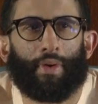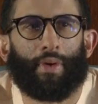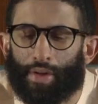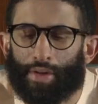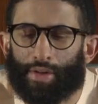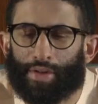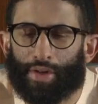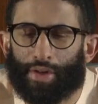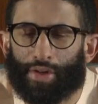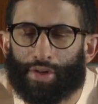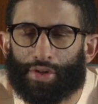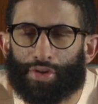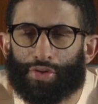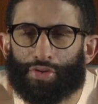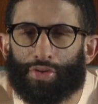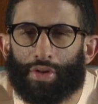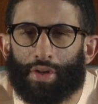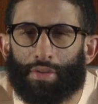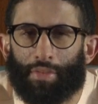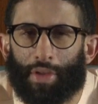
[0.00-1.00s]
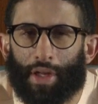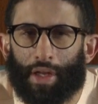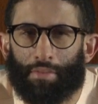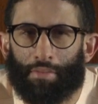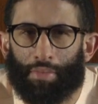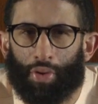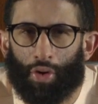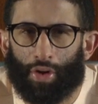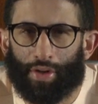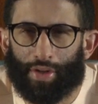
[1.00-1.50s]
It's extremely
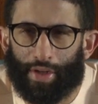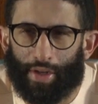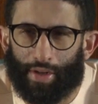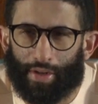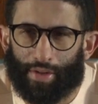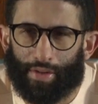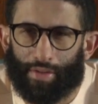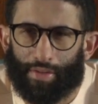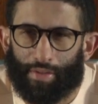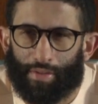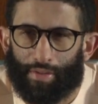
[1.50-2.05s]
important.